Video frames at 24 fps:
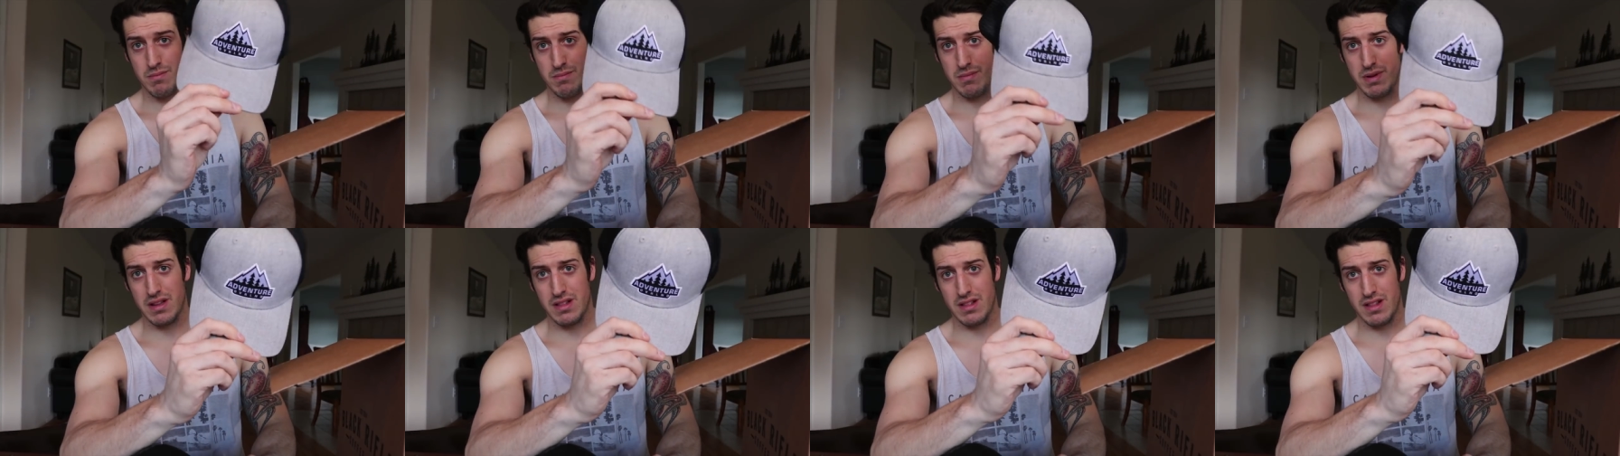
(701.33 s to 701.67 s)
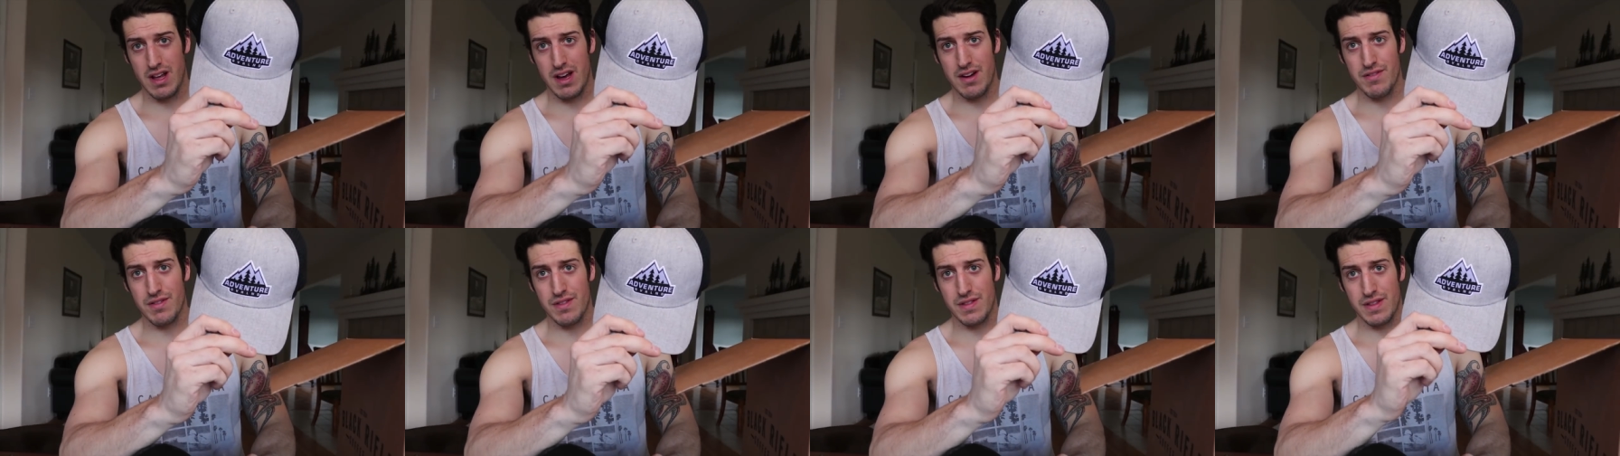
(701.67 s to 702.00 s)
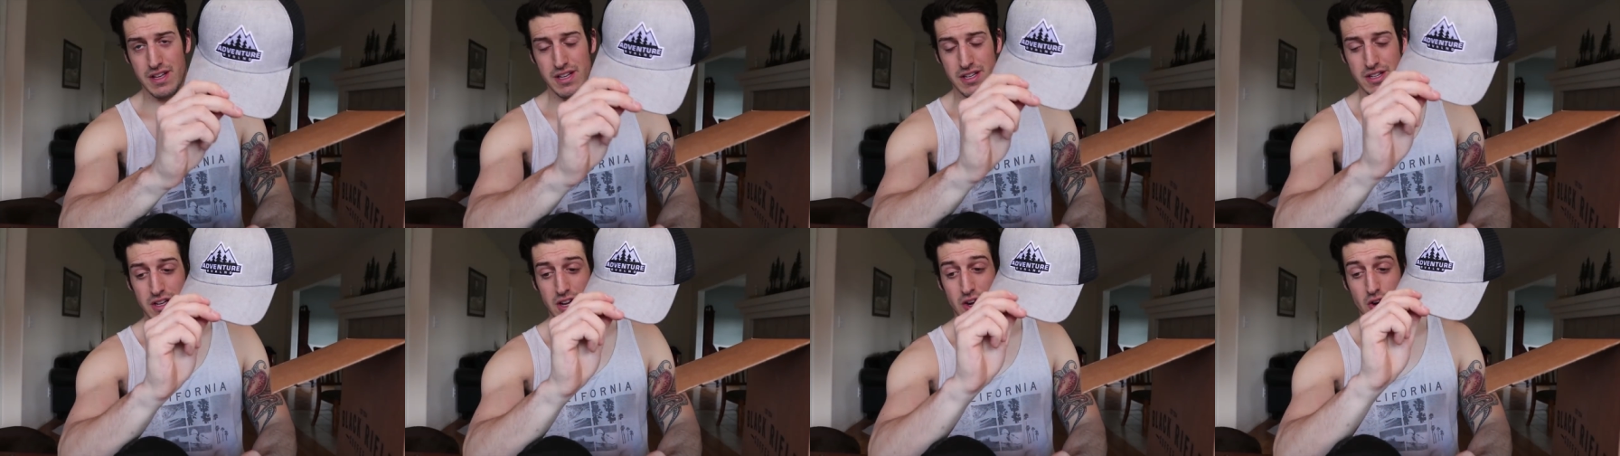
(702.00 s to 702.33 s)
Been loving
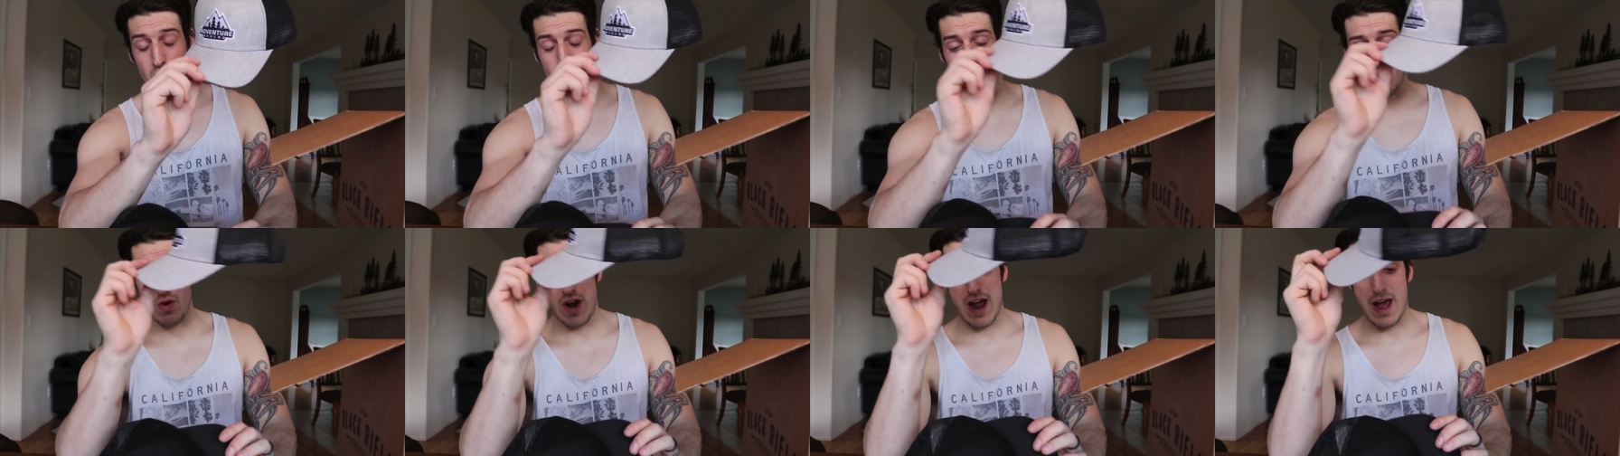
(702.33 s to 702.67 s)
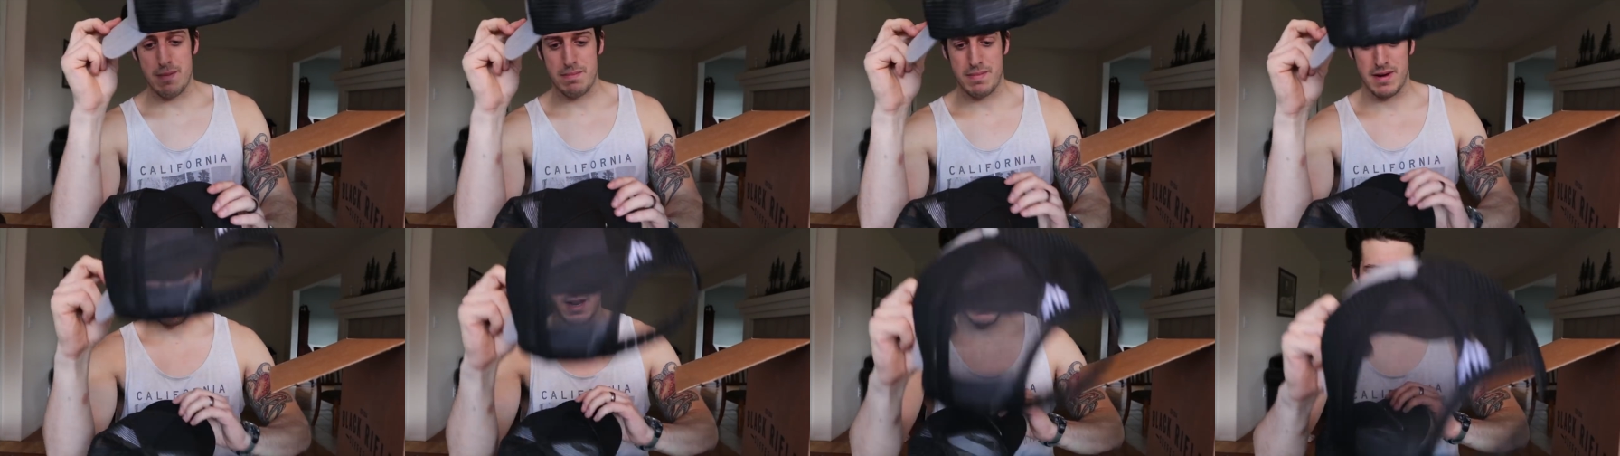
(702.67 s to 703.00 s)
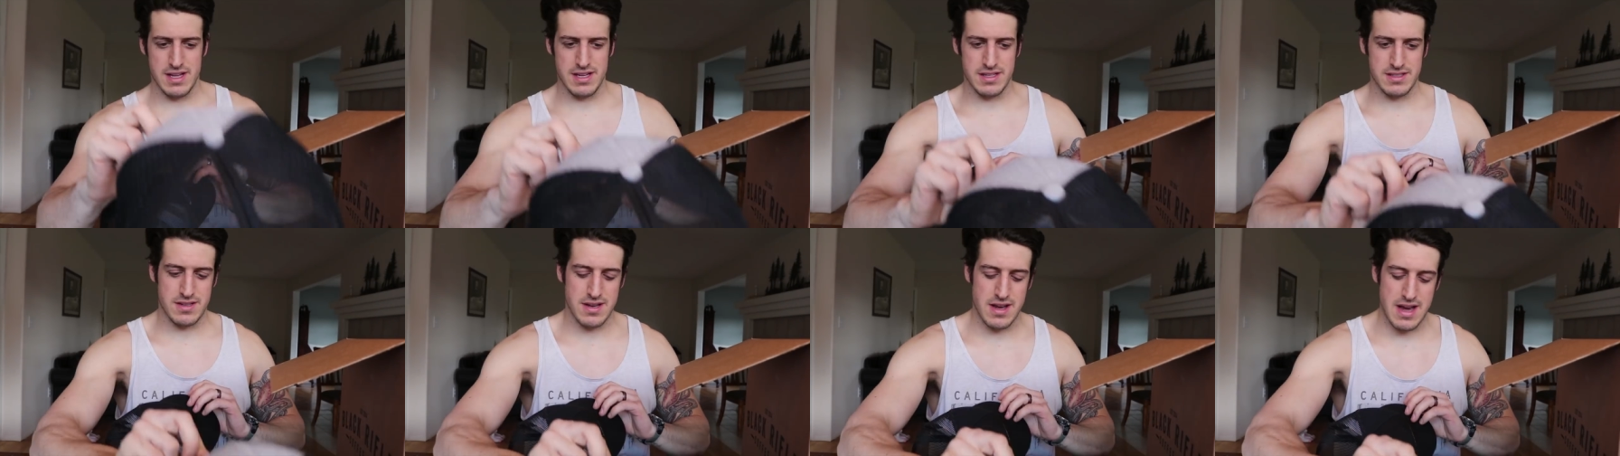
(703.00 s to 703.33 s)
the crap out of
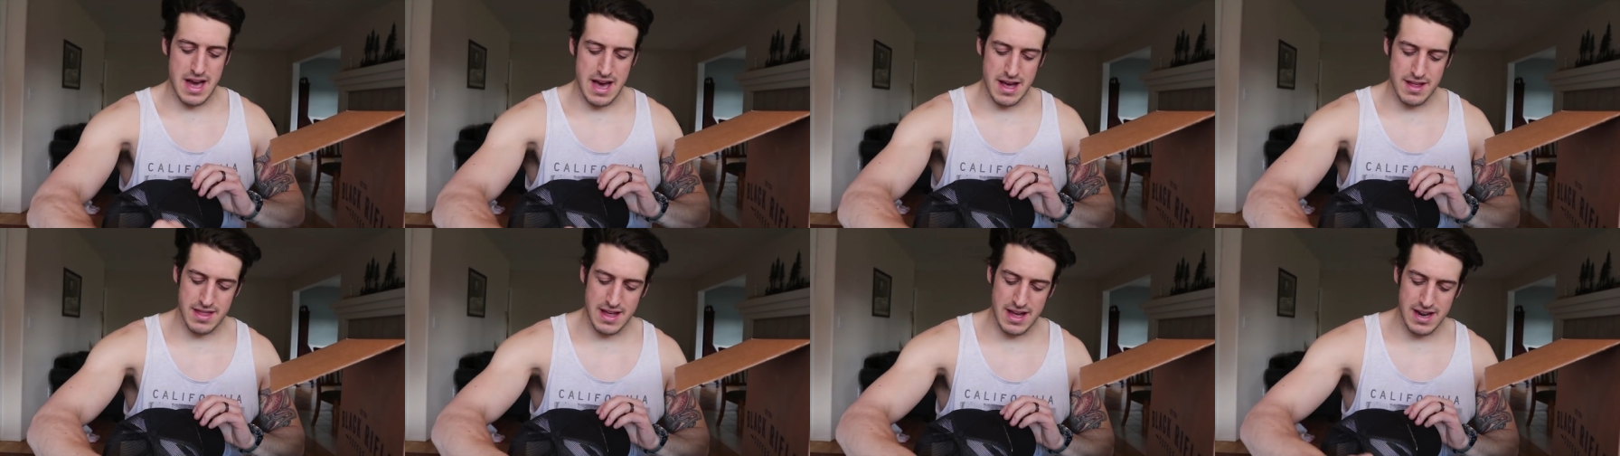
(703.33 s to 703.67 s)
this hat.